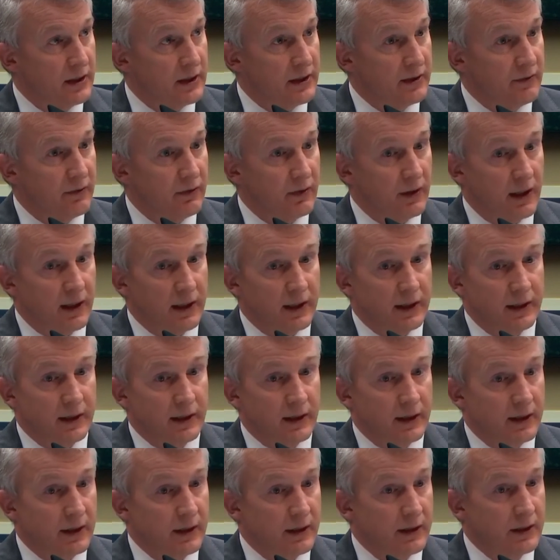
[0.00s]
to
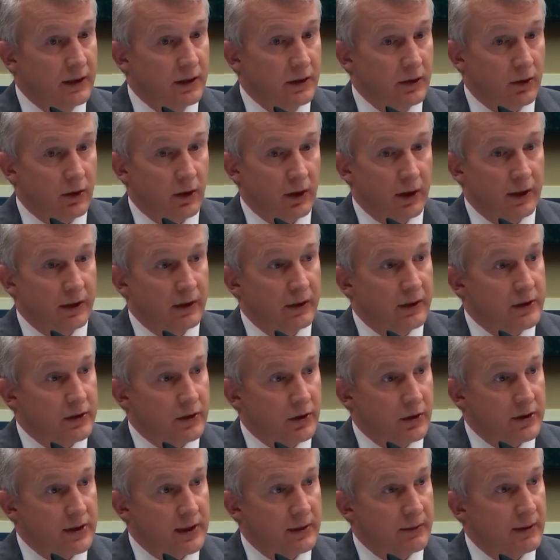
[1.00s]
flood New York and New
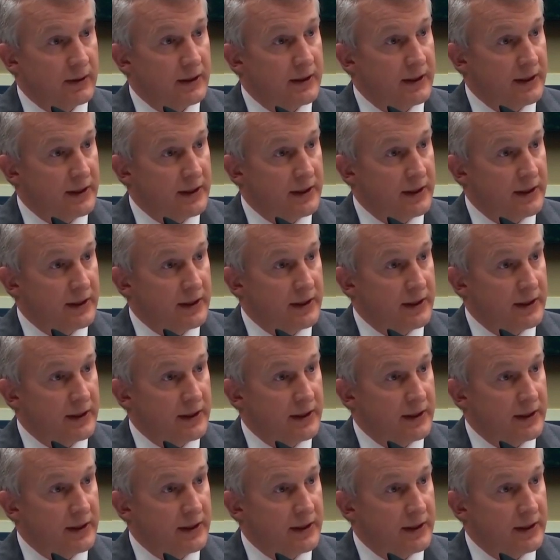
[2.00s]
Jersey with